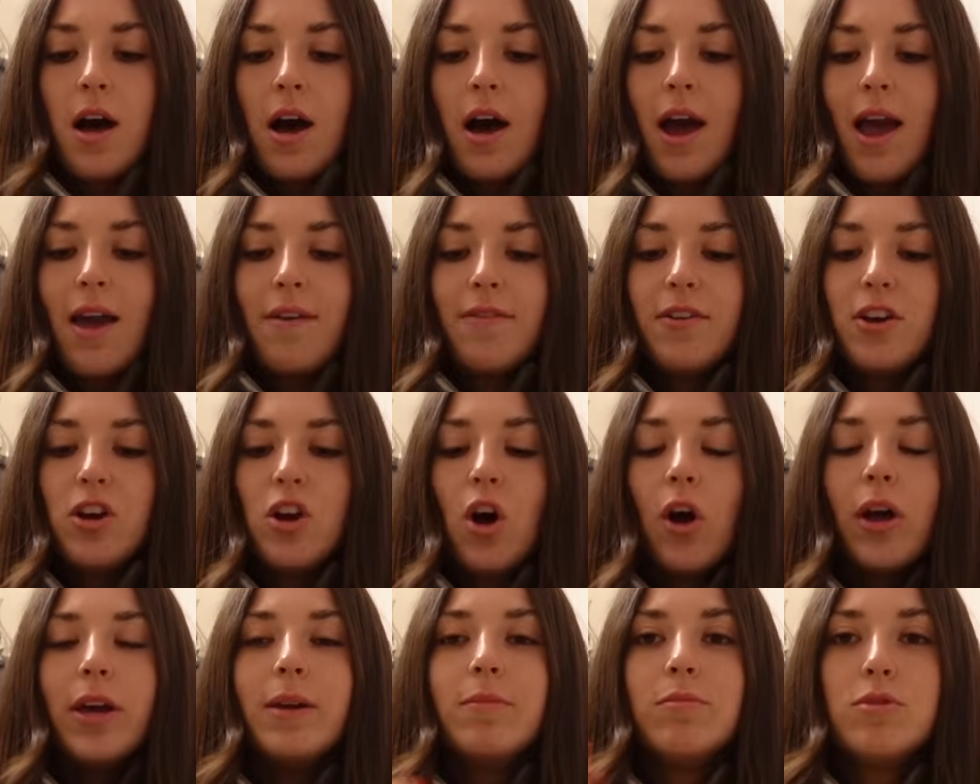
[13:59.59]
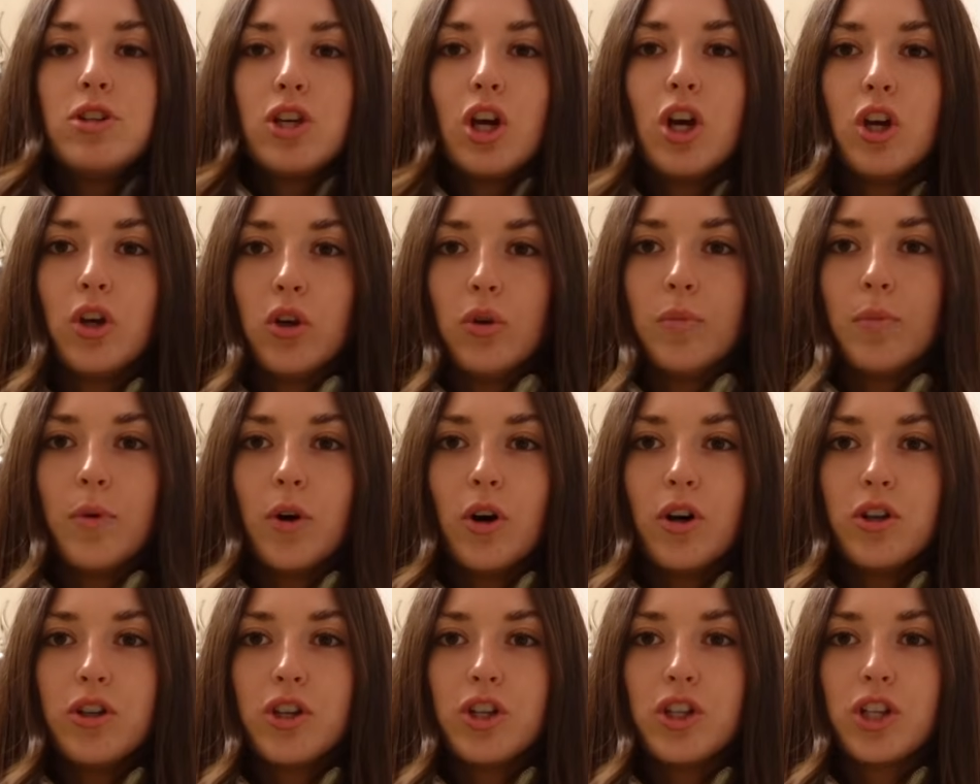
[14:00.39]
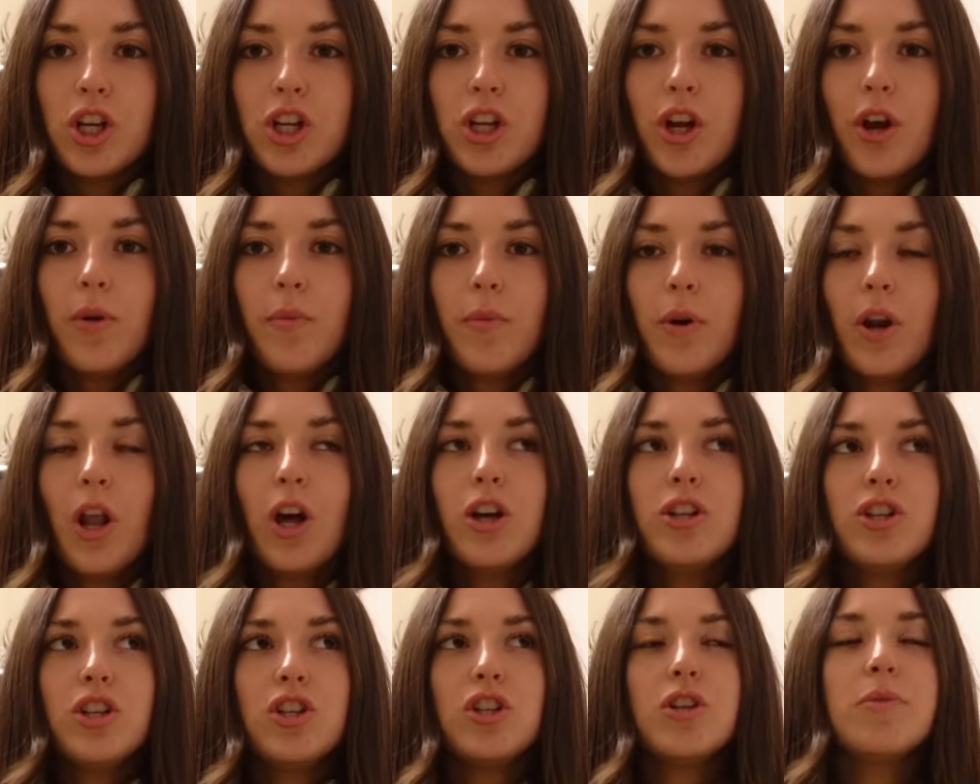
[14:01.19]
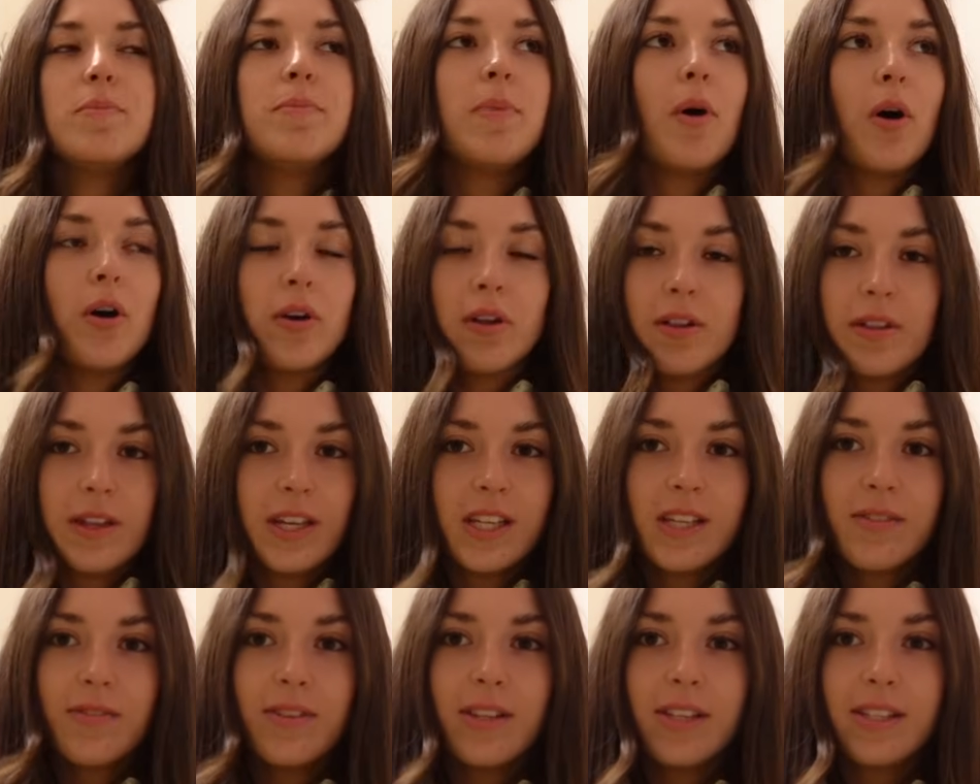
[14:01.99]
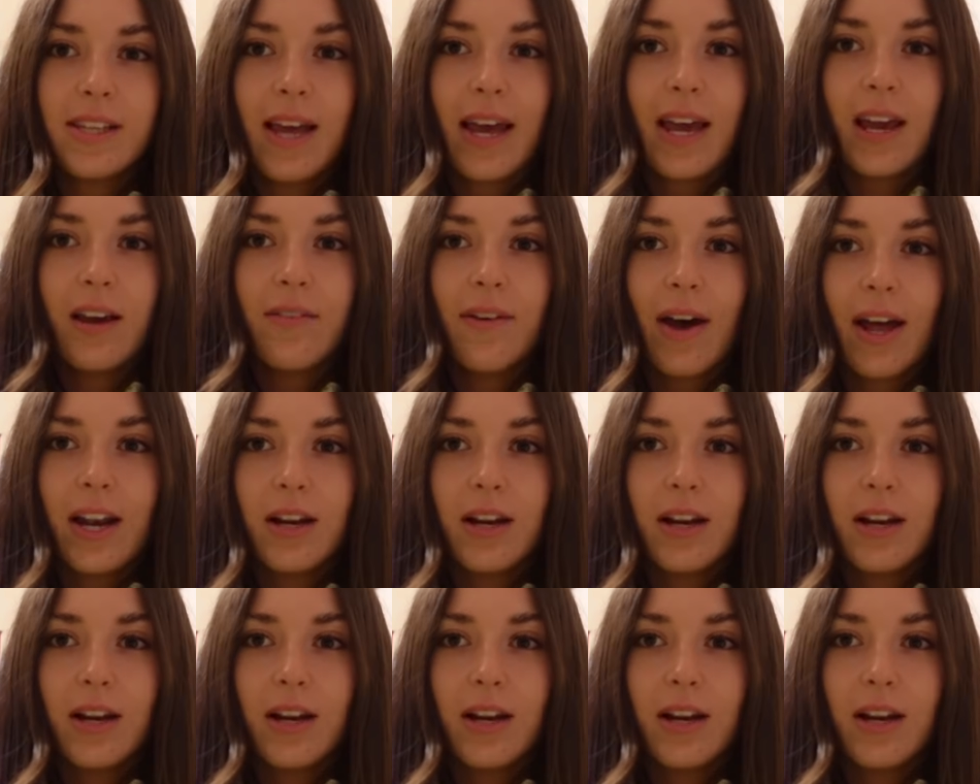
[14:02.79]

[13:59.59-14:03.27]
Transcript: I haven't got him too much because I don't like to just buy things for the sake of it.